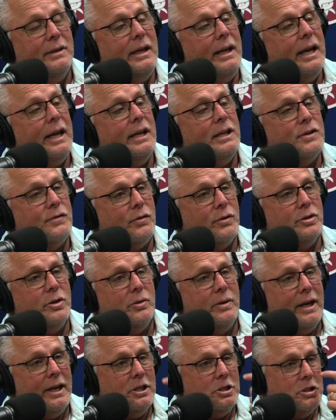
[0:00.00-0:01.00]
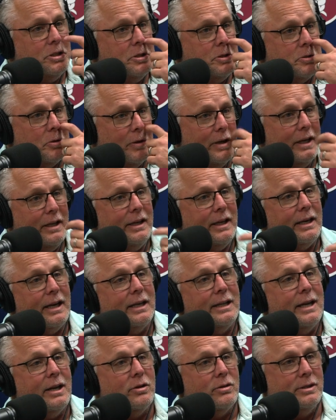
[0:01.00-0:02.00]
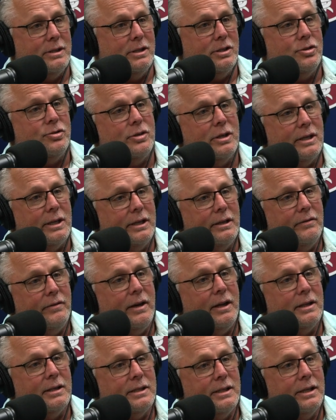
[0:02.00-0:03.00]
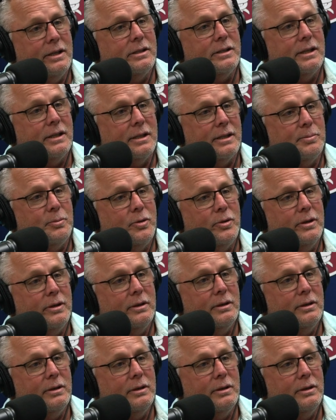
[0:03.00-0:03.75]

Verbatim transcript: needs for donations or anything like that, or is it strictly the volunteers at this point?